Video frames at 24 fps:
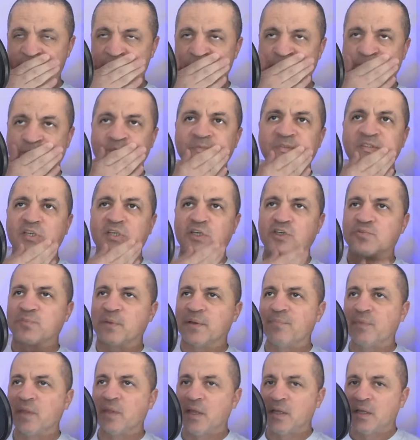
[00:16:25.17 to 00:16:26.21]
excuse
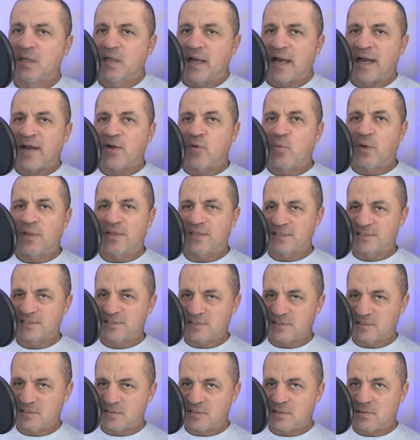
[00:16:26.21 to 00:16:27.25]
me. I don't want
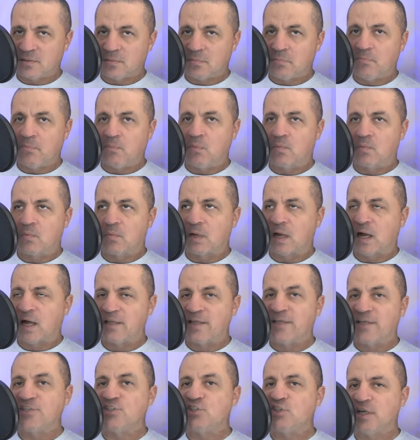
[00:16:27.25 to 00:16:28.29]
this.
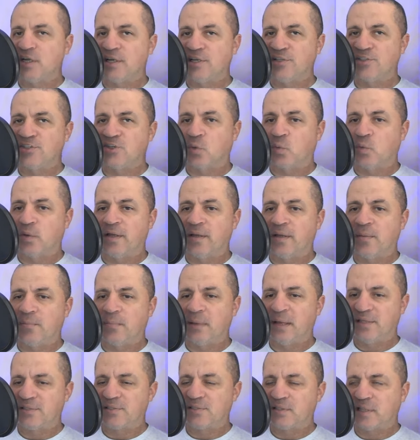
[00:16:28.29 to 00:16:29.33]
Ali cheating to win
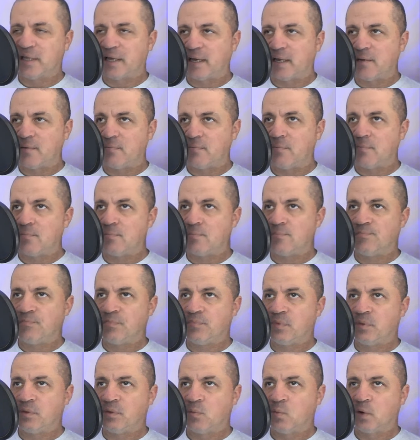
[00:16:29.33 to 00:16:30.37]
means that
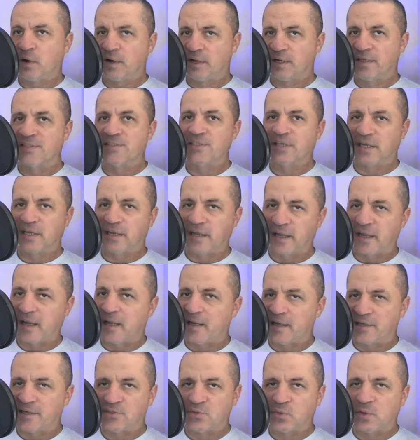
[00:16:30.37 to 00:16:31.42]
we're going to see it
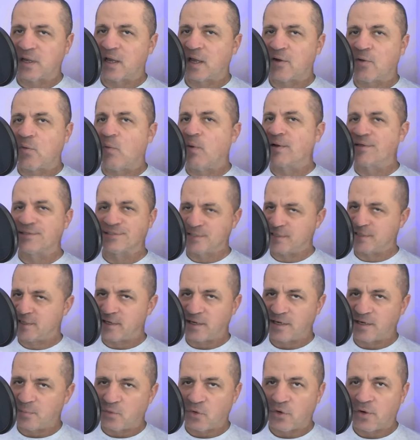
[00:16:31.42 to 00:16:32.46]
again next week. I don't want to see it
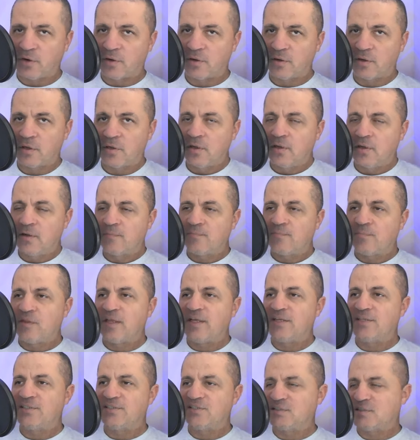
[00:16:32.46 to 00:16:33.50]
anymore
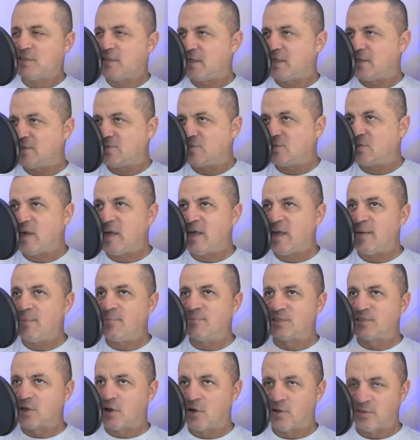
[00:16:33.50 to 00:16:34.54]
these these
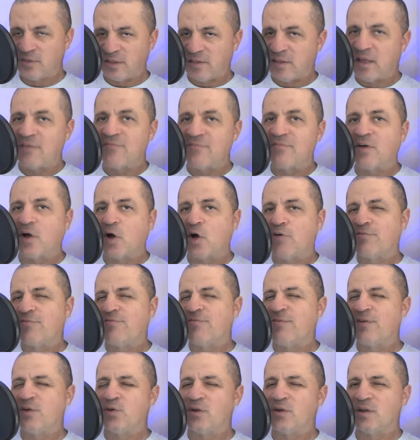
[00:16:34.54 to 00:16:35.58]
teams all they've all
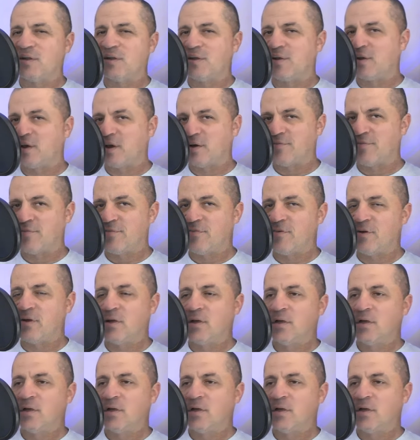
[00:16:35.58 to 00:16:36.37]
feuded enough